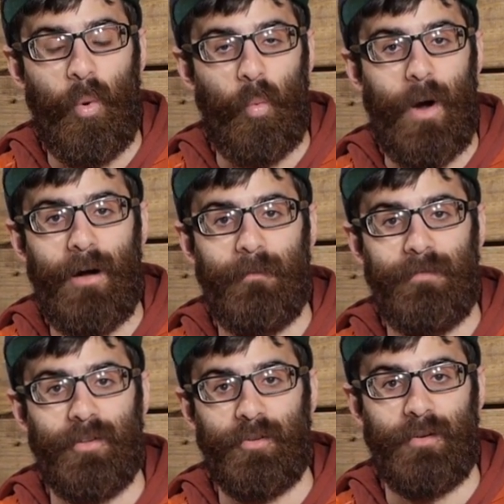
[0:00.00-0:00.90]
while
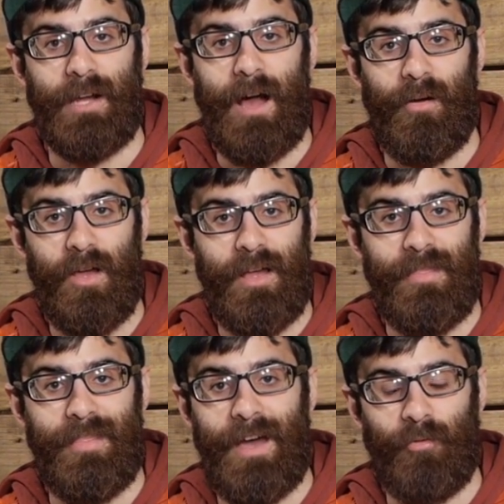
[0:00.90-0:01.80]
filtering out
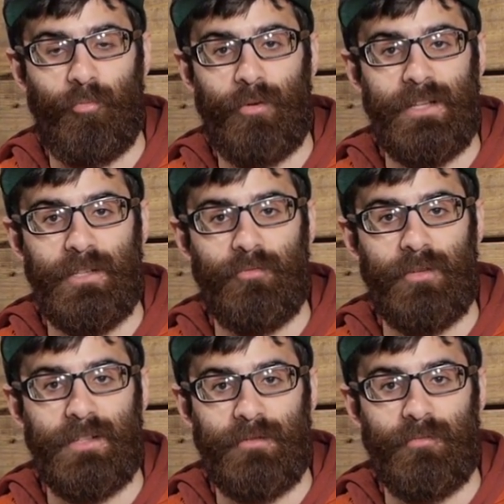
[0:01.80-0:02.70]
that really,
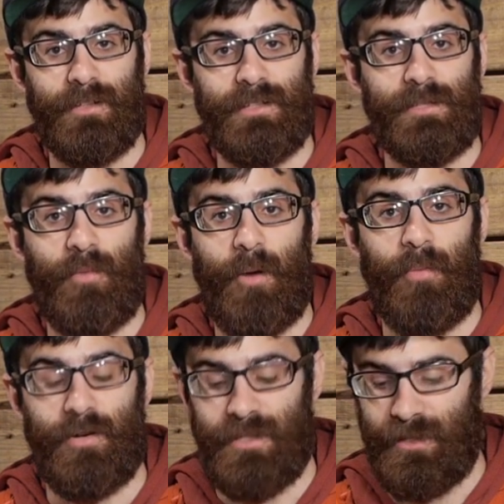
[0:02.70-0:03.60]
really, really small
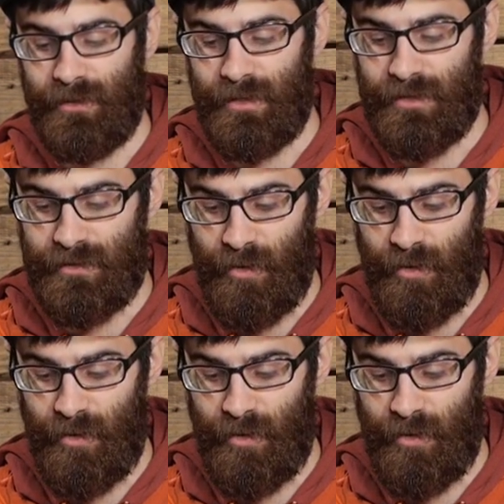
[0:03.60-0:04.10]
particulate.